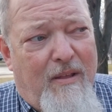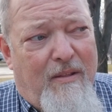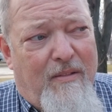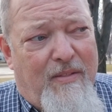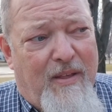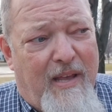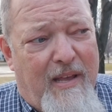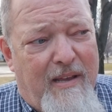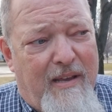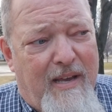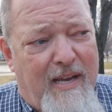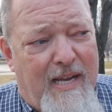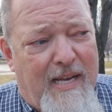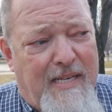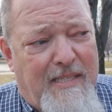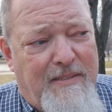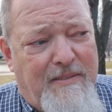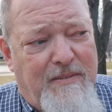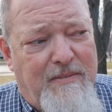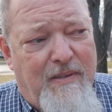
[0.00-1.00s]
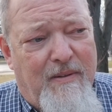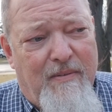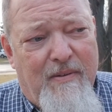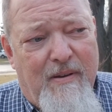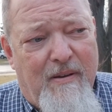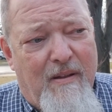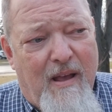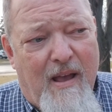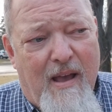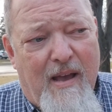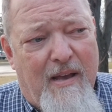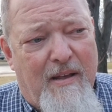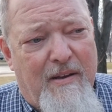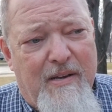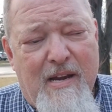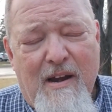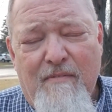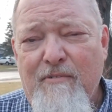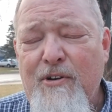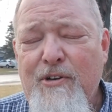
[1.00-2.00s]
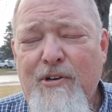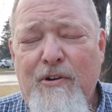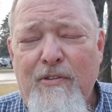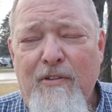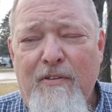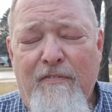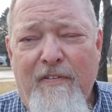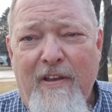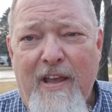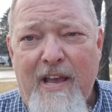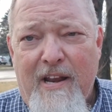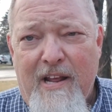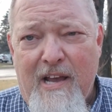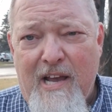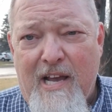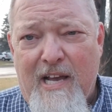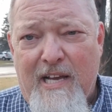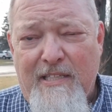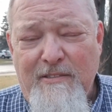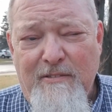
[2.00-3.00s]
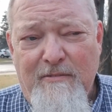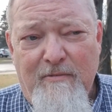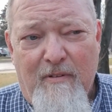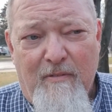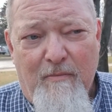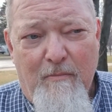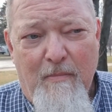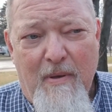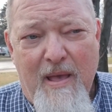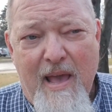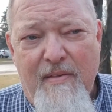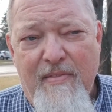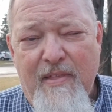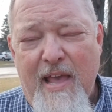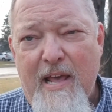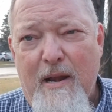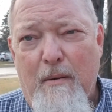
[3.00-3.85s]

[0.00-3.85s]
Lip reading: they never turned the fan on, and they had